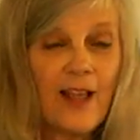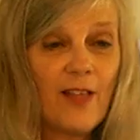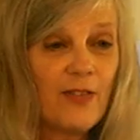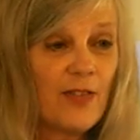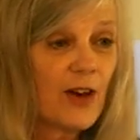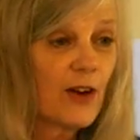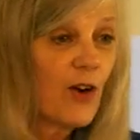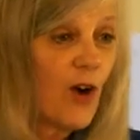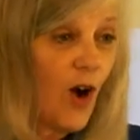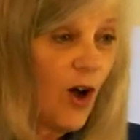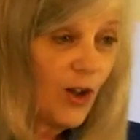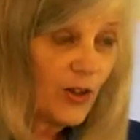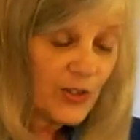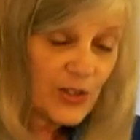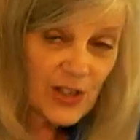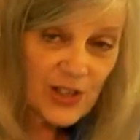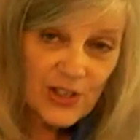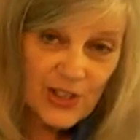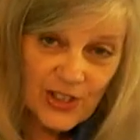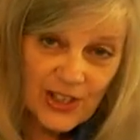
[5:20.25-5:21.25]
They're called
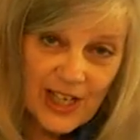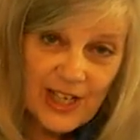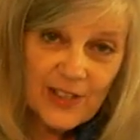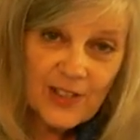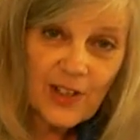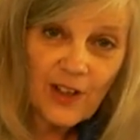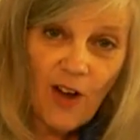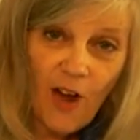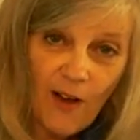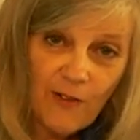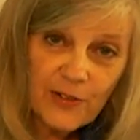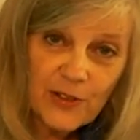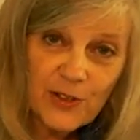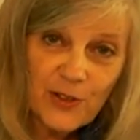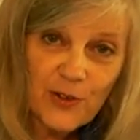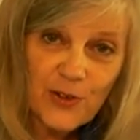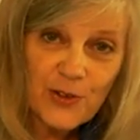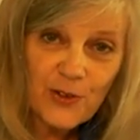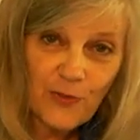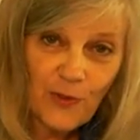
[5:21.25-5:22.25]
seasoned
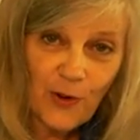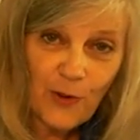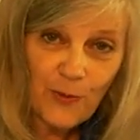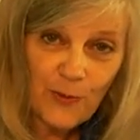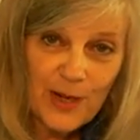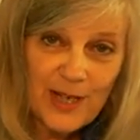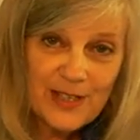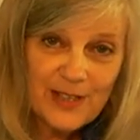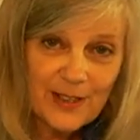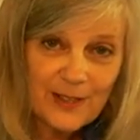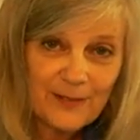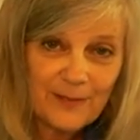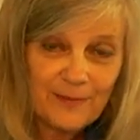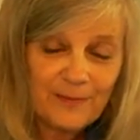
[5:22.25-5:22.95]
officers for a reason.